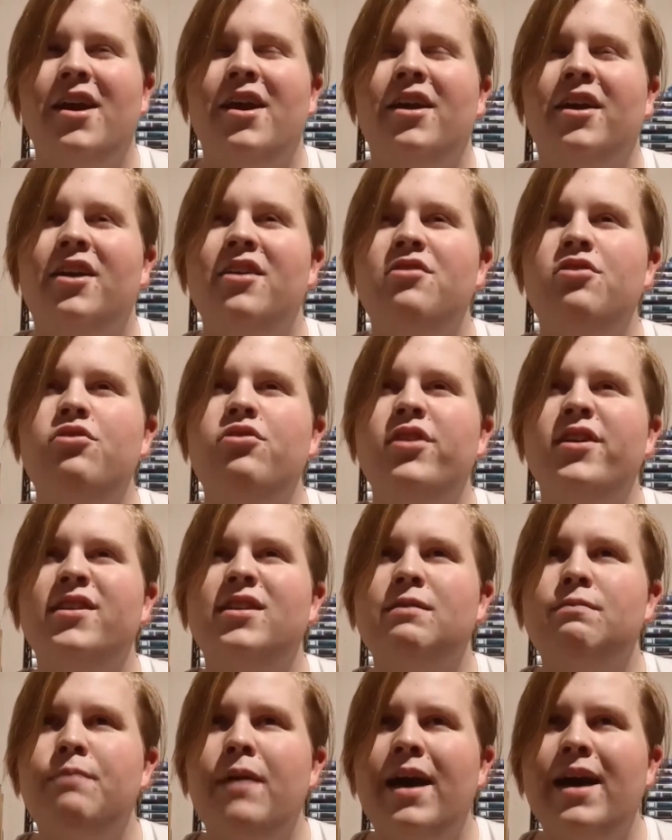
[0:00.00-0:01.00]
because I would
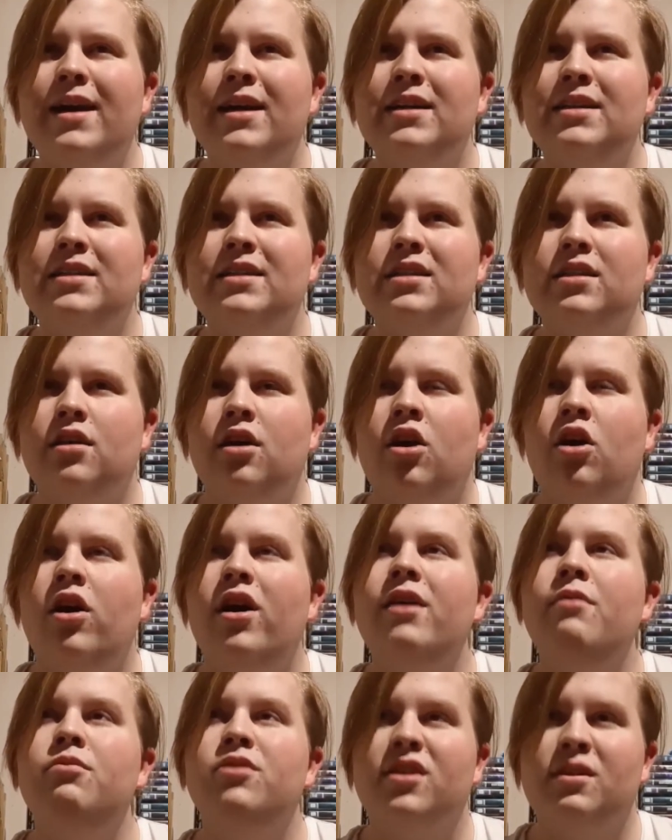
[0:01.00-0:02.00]
expect
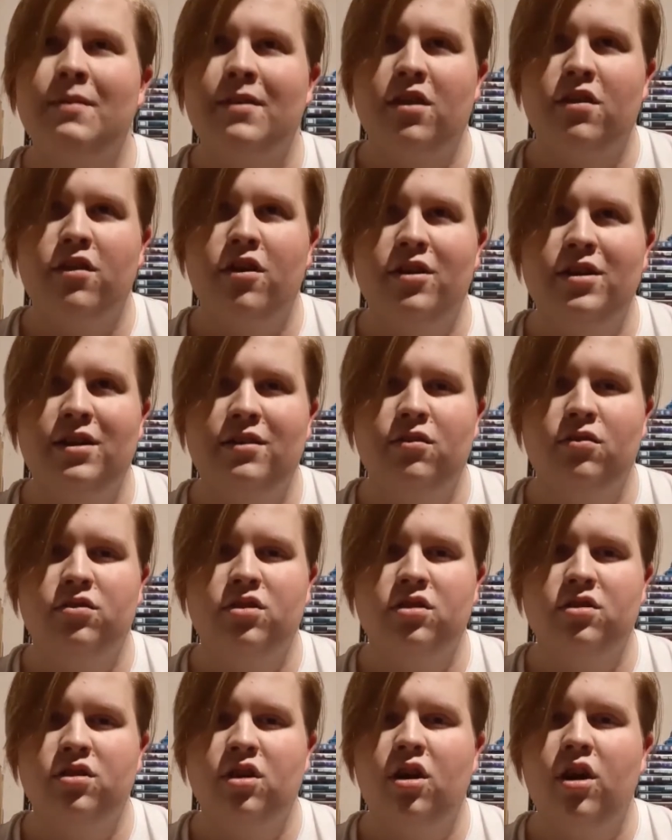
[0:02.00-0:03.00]
the 13th
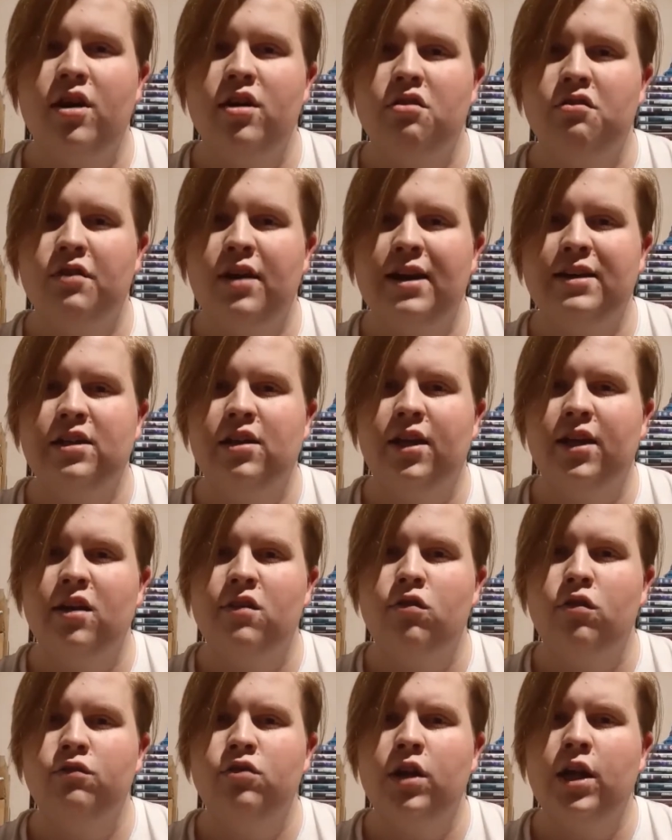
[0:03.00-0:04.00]
Doctor to either react like a
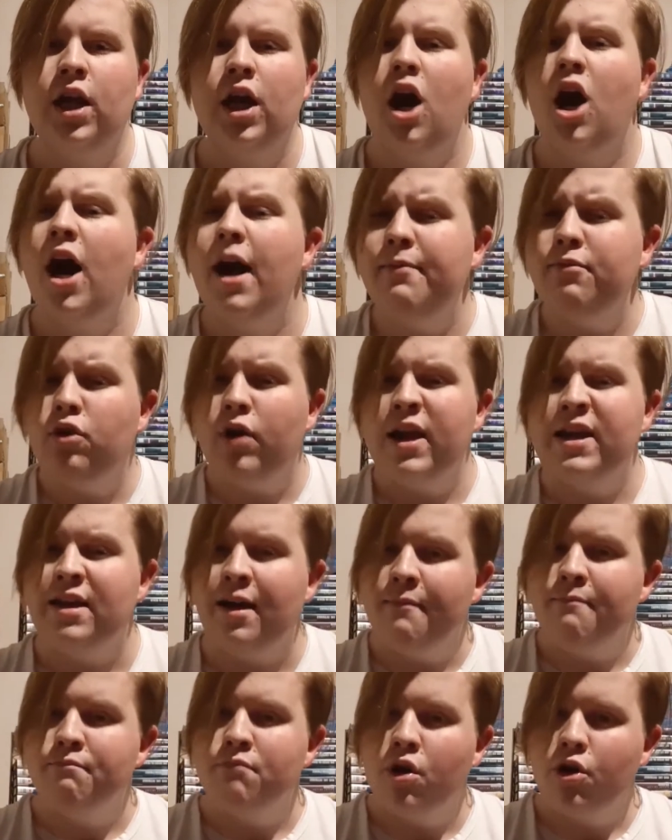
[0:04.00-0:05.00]
sort of joke, like, I'm not in
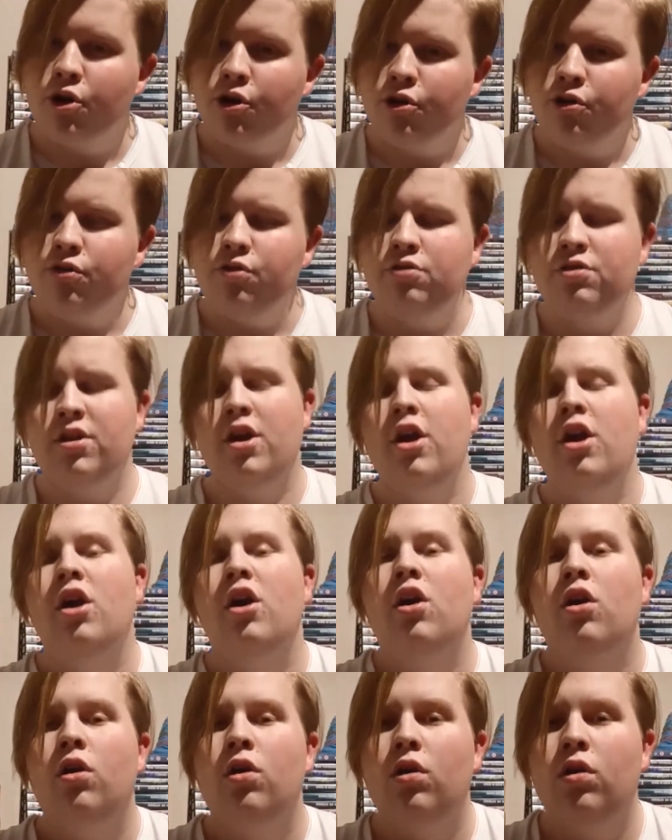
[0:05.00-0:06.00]
a mood,
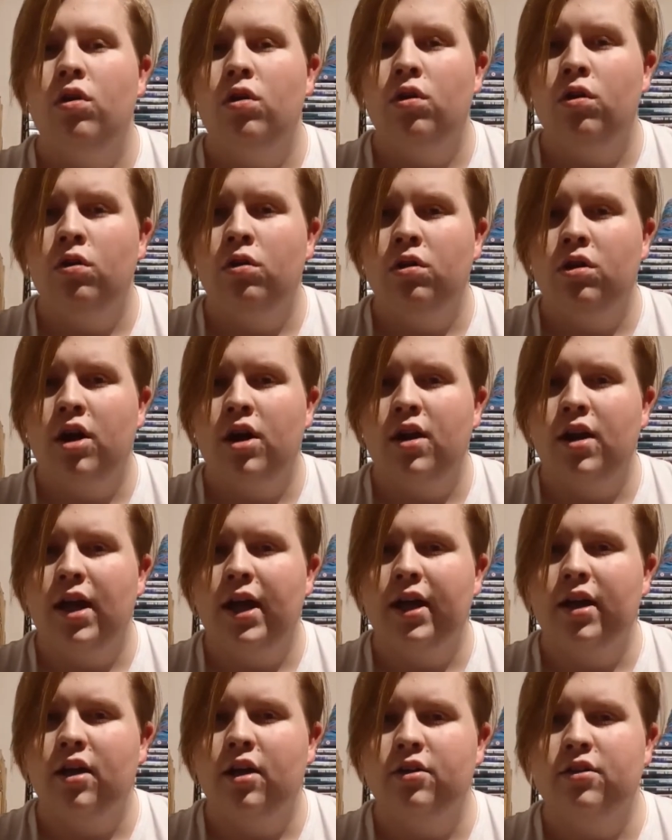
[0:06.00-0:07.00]
or kind of
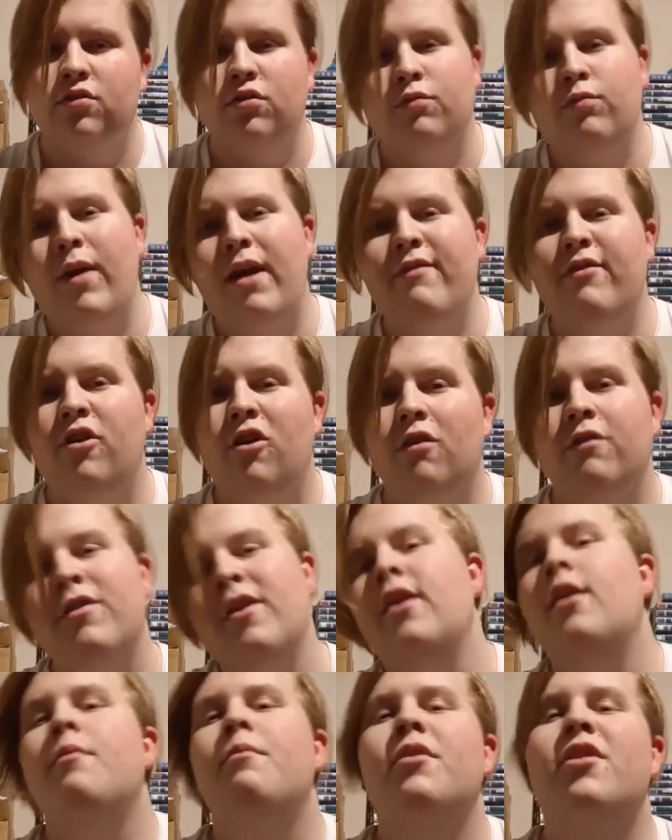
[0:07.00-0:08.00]
like sort of wave it off.
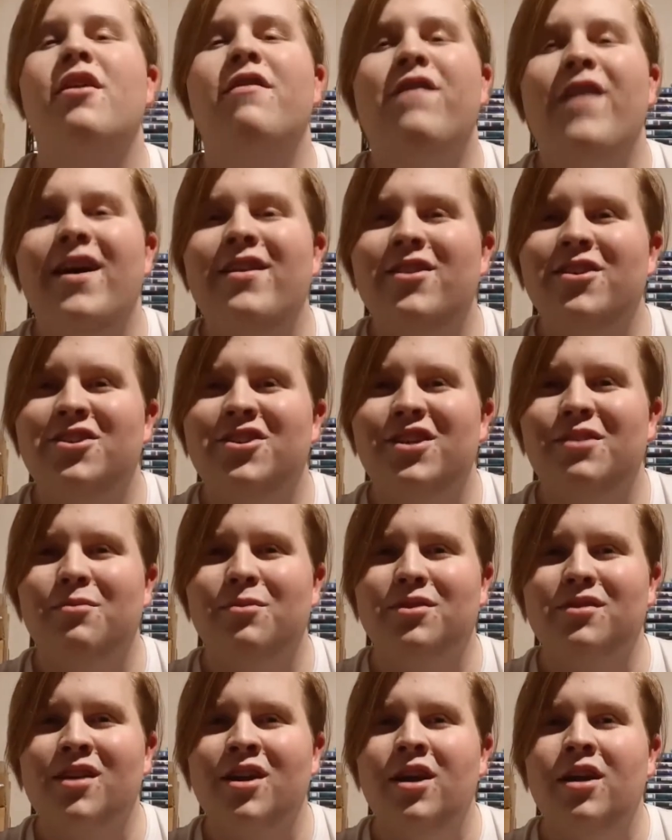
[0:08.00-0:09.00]
But the fact that she
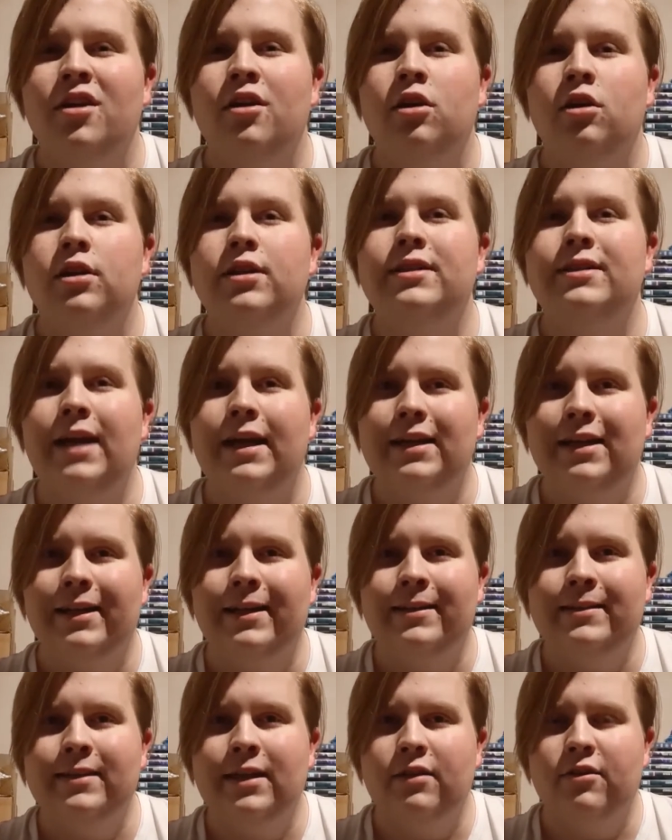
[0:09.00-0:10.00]
was
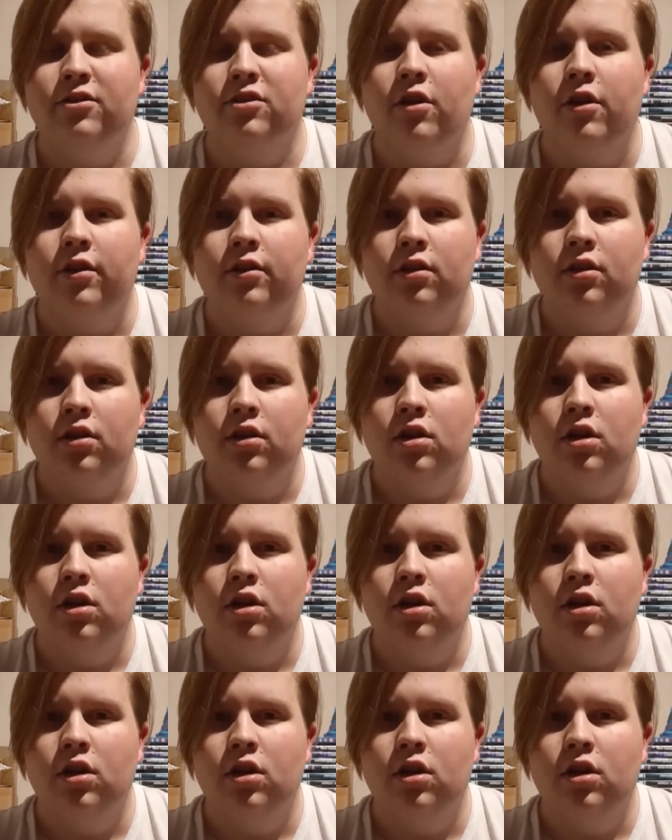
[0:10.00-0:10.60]
deadly serious, going,